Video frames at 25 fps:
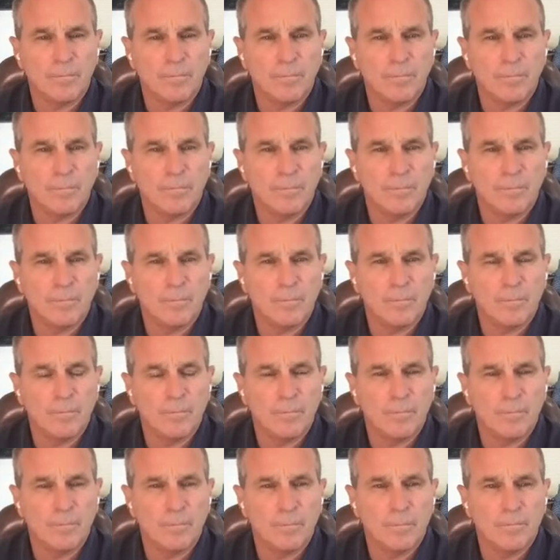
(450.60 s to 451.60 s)

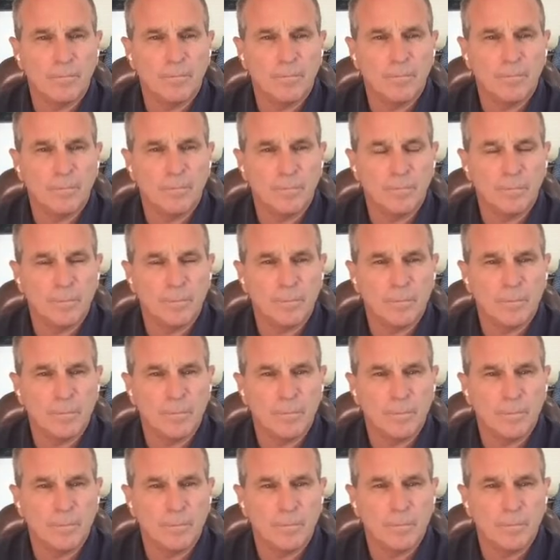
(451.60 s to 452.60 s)

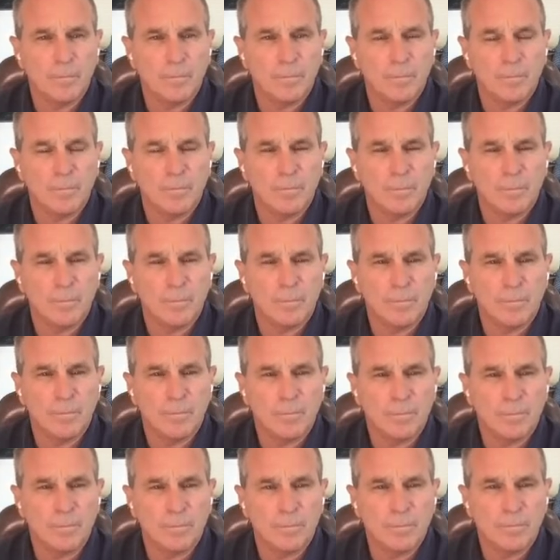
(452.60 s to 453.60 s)

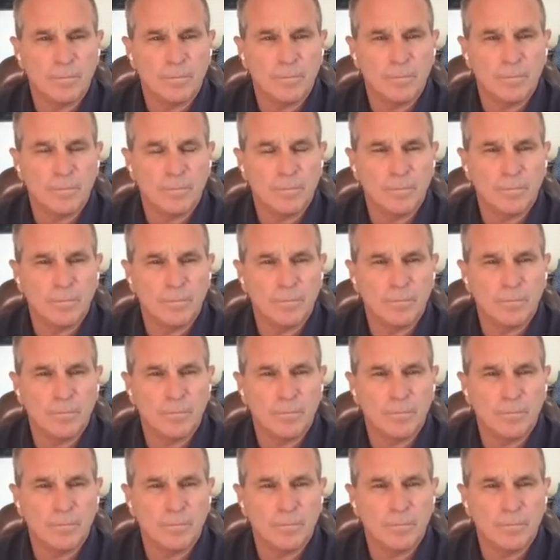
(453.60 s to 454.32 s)
The person shown says nothing.